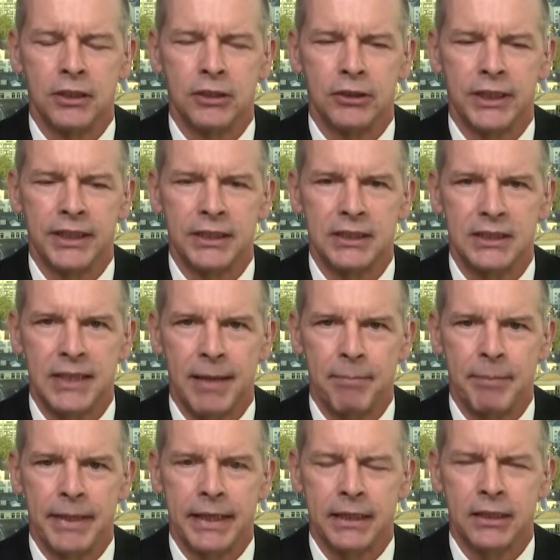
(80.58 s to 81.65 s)
take a step
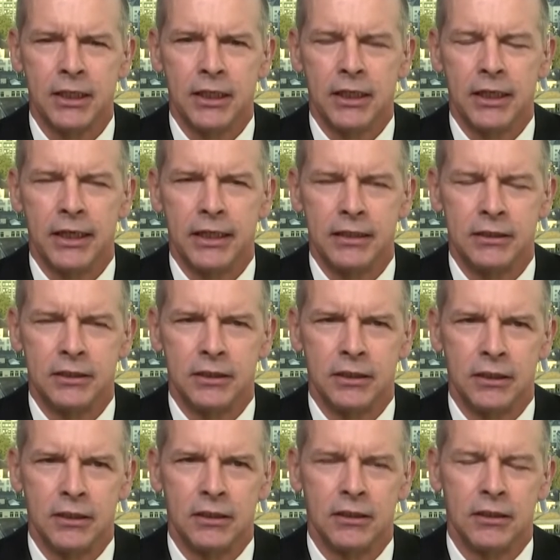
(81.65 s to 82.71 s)
back and
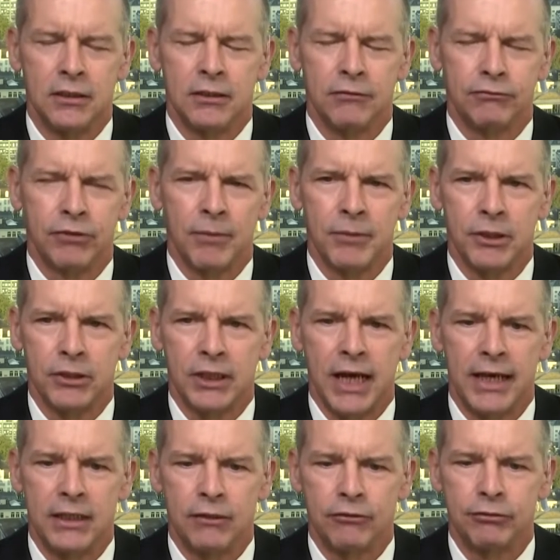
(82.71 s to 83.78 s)
from the
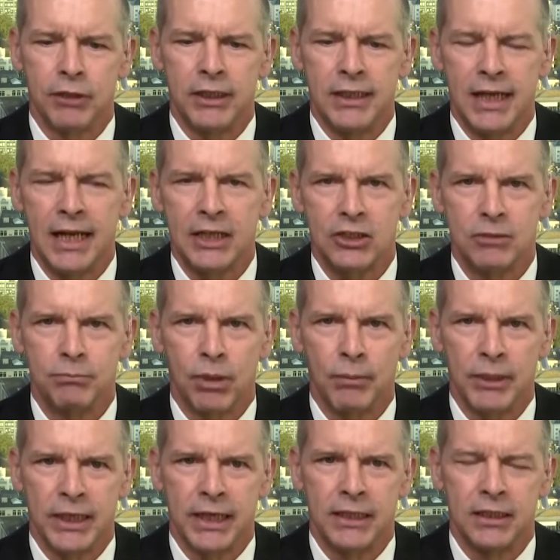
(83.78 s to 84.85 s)
kind of election
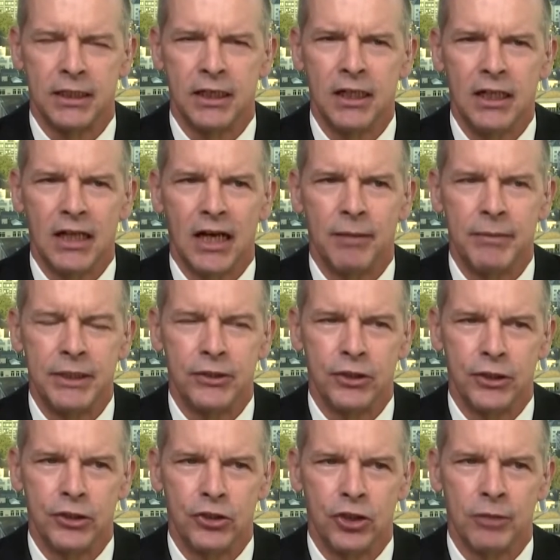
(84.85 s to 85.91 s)
propaganda. I mean,
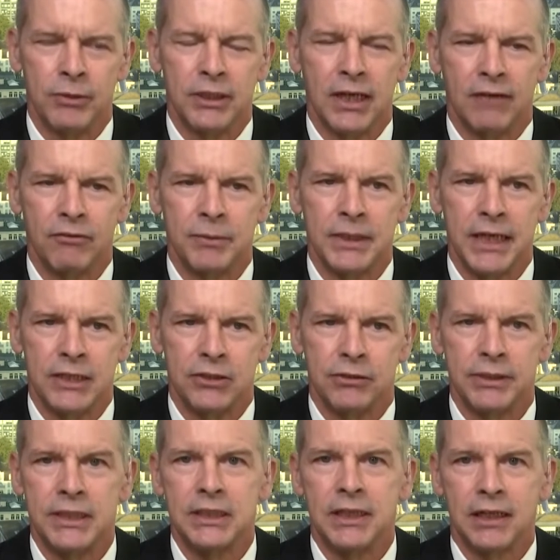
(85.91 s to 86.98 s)
the German government has
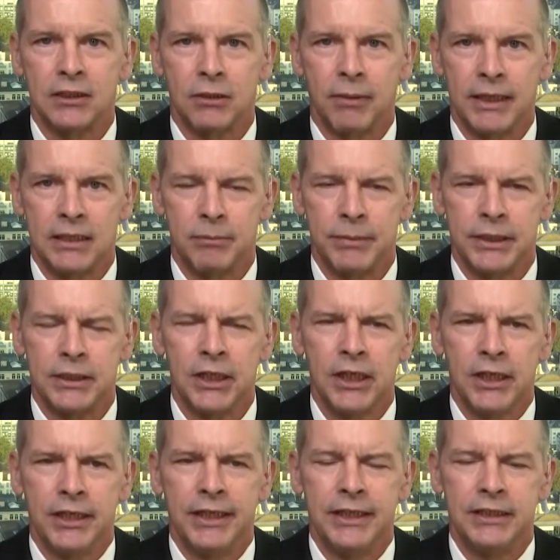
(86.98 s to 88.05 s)
already done quite a bit
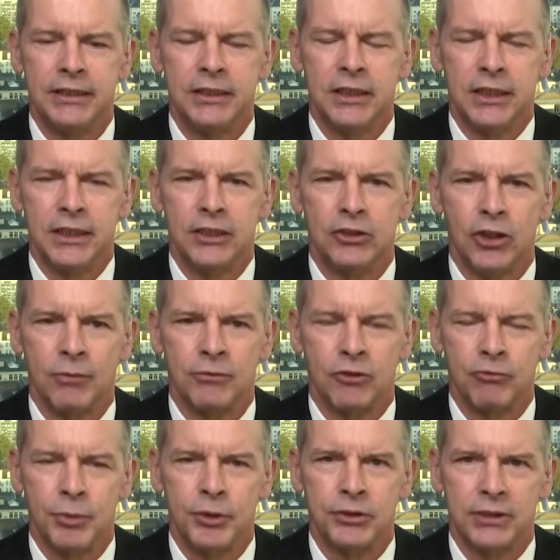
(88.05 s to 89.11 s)
in terms
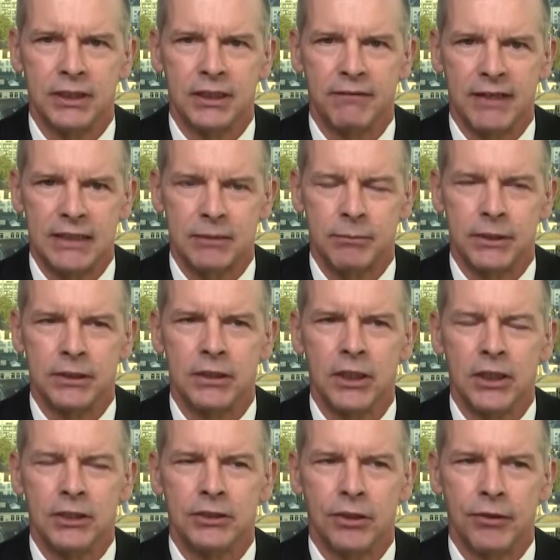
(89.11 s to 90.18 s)
of boosting investment.
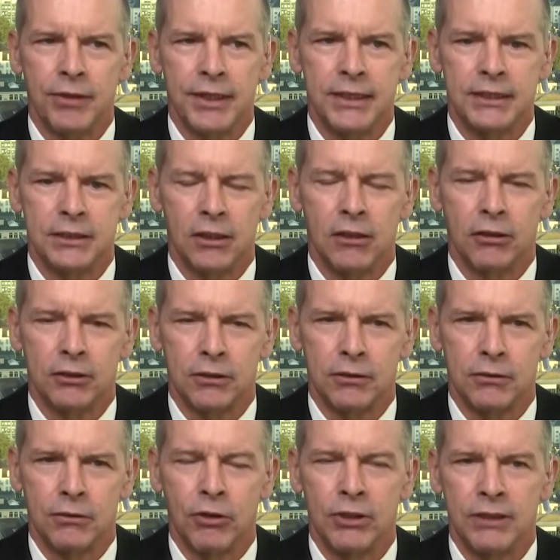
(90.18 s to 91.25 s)
So there is a lot on the
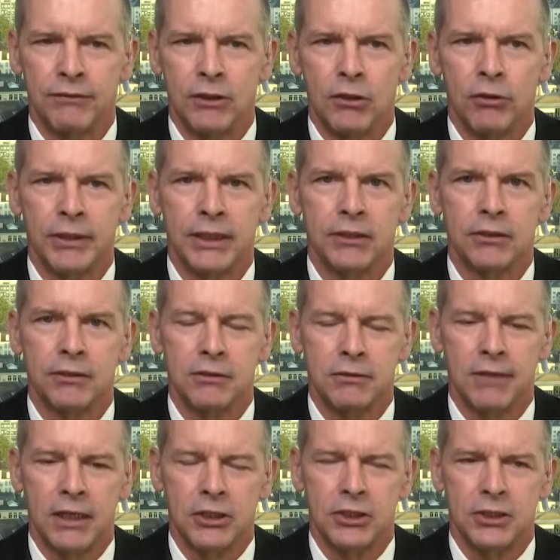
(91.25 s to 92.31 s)
road. If you look at the
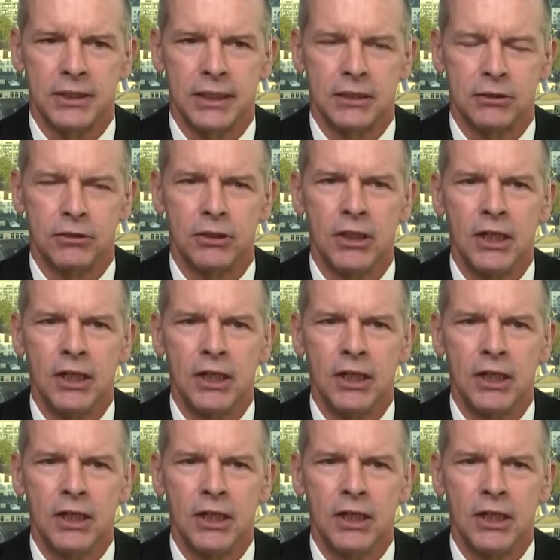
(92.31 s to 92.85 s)
construction sector,